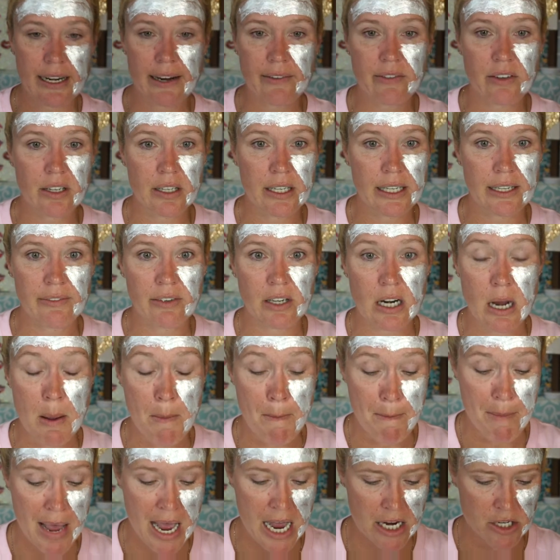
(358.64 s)
never even
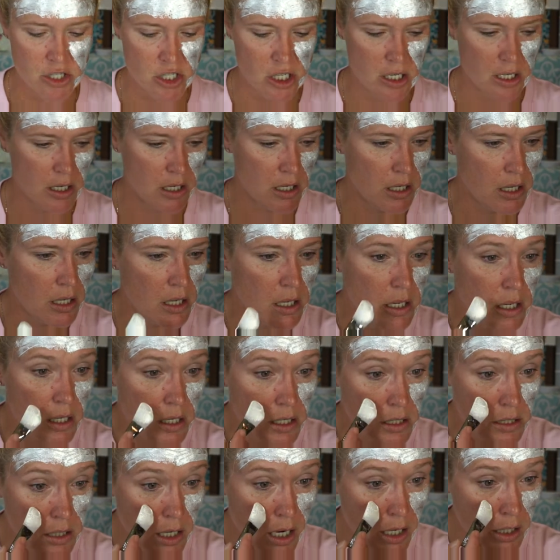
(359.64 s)
imagine
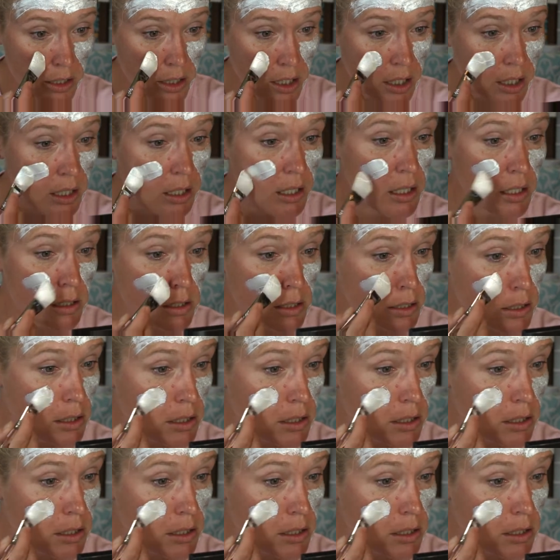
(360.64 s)
talking